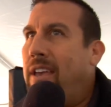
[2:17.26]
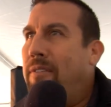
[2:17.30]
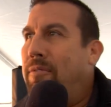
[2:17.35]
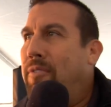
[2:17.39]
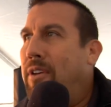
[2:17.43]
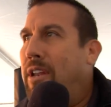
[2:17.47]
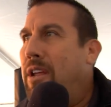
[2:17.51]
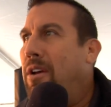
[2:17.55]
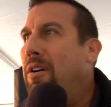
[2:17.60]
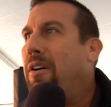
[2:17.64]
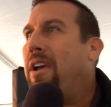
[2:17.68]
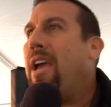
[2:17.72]

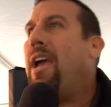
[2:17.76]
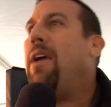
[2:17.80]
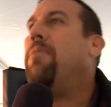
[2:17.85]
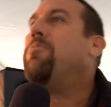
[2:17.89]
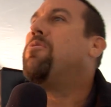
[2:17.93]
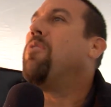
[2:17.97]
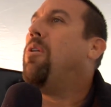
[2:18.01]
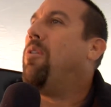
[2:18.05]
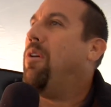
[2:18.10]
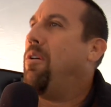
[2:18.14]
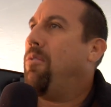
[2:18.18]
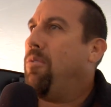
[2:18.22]
video
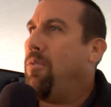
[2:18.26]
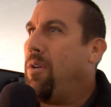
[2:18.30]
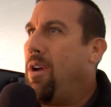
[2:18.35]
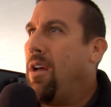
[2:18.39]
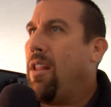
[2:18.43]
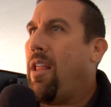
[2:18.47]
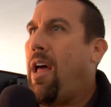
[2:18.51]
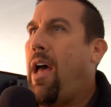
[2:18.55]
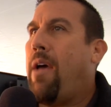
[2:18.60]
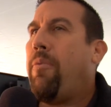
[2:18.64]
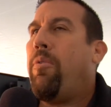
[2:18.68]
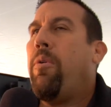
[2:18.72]
games or
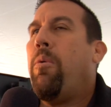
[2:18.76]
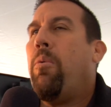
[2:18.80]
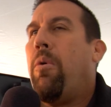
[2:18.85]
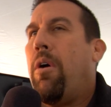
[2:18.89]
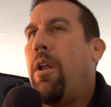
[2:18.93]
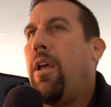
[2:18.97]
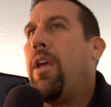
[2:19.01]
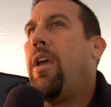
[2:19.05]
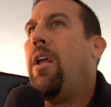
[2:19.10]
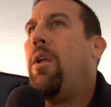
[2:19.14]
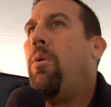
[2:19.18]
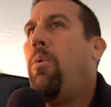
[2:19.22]
real life, we
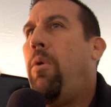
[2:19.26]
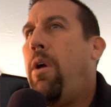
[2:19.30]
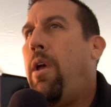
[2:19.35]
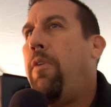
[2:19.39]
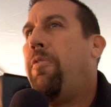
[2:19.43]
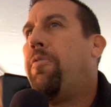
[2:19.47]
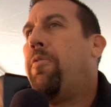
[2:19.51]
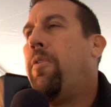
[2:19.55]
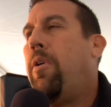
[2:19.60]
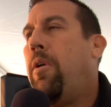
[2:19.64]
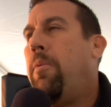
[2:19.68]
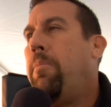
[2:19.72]
want to get
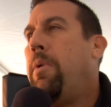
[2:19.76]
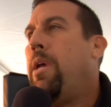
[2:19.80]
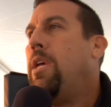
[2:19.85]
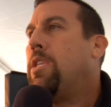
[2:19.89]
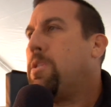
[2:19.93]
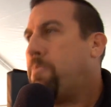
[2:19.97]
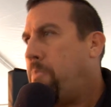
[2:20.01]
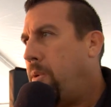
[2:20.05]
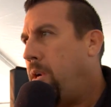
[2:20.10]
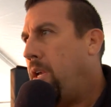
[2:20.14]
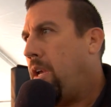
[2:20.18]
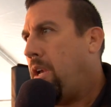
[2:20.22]
away from
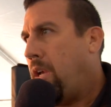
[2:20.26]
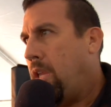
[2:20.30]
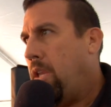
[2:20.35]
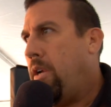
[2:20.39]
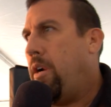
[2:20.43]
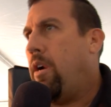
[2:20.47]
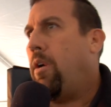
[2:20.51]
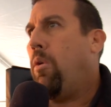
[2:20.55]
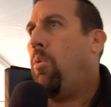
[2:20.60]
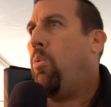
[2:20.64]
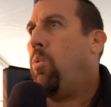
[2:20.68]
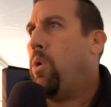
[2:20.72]
it's pretty
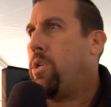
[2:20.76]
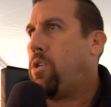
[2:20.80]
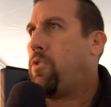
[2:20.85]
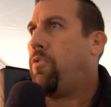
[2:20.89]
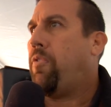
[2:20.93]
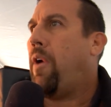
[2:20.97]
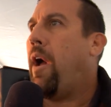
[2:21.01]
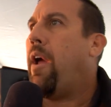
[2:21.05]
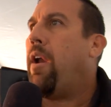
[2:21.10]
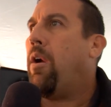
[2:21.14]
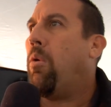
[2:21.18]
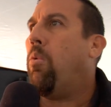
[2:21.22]
clear which
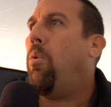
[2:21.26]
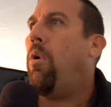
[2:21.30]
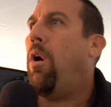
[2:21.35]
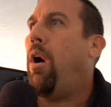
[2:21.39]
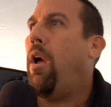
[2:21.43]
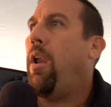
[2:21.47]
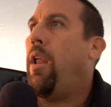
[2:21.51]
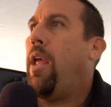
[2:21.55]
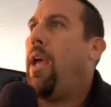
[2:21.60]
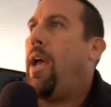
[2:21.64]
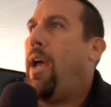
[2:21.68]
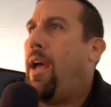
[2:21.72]
fighter
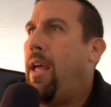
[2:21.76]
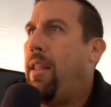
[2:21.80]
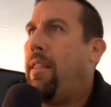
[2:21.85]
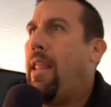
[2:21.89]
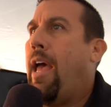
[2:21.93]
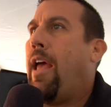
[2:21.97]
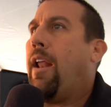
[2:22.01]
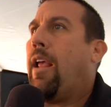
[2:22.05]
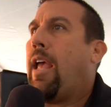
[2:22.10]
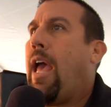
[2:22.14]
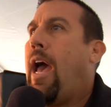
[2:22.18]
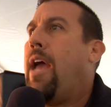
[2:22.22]
won
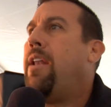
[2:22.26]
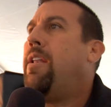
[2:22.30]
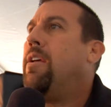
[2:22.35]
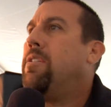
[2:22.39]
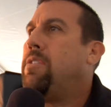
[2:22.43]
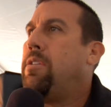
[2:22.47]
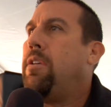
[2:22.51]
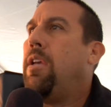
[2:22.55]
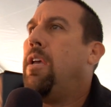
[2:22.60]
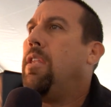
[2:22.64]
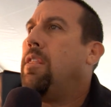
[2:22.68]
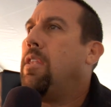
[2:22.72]
and that guy
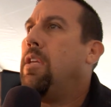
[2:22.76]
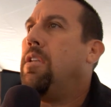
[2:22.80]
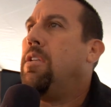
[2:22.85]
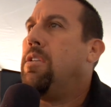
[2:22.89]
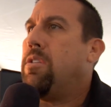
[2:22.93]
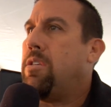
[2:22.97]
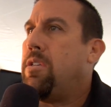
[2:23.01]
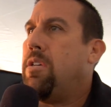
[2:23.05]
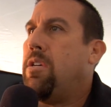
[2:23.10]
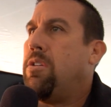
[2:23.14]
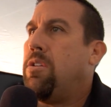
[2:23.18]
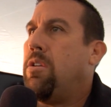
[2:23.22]
doesn't get the
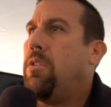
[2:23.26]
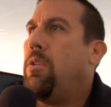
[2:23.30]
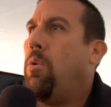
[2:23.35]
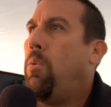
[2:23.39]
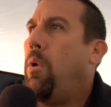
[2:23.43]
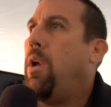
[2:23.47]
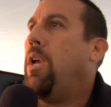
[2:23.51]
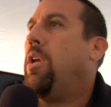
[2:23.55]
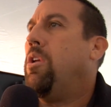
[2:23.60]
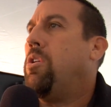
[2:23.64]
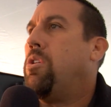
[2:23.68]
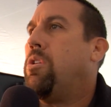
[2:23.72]
decision
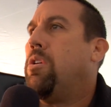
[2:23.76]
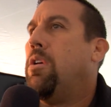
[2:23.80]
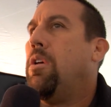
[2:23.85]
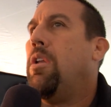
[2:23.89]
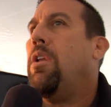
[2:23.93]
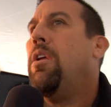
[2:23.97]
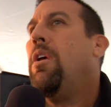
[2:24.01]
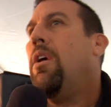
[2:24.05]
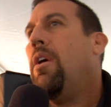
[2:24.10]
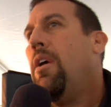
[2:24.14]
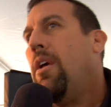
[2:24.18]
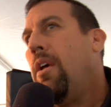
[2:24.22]
the way he
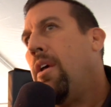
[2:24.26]
should.